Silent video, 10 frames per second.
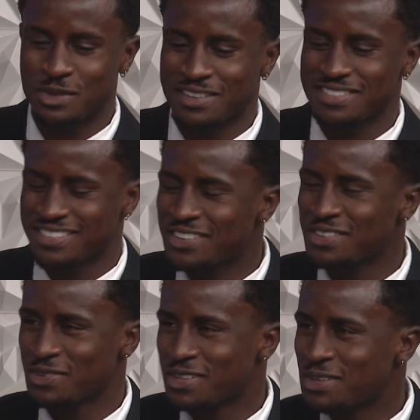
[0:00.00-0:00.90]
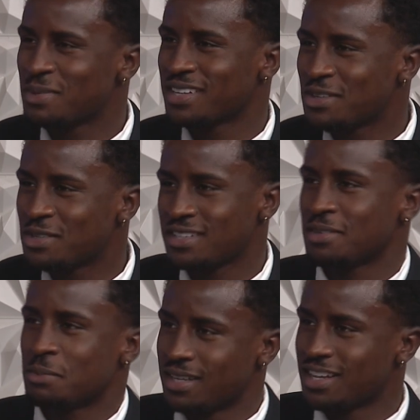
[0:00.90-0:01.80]
one, I'm starting to feel a little bit guilty
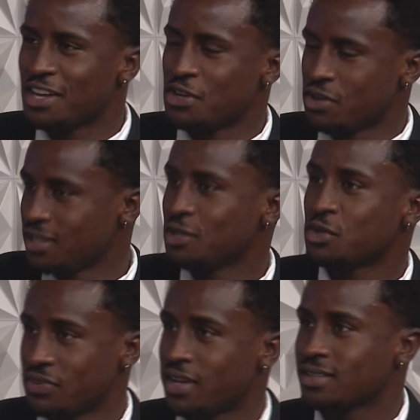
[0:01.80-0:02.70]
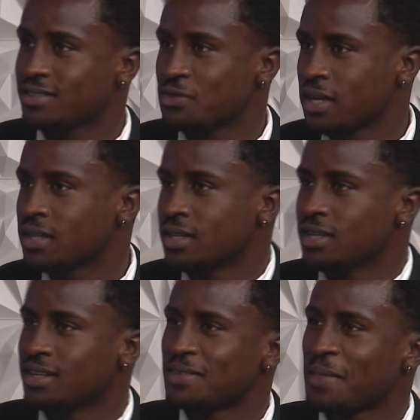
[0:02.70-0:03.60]
of, but you're an Eagles fan, right? I
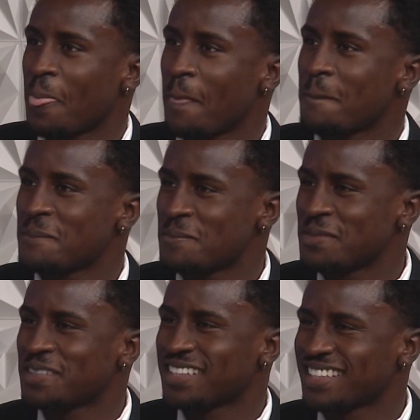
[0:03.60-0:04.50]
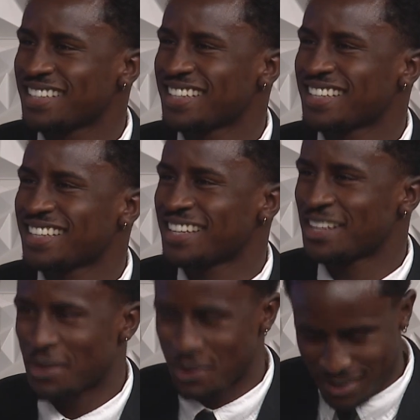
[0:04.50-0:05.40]
mean, I have to because my father would disown me, but yes.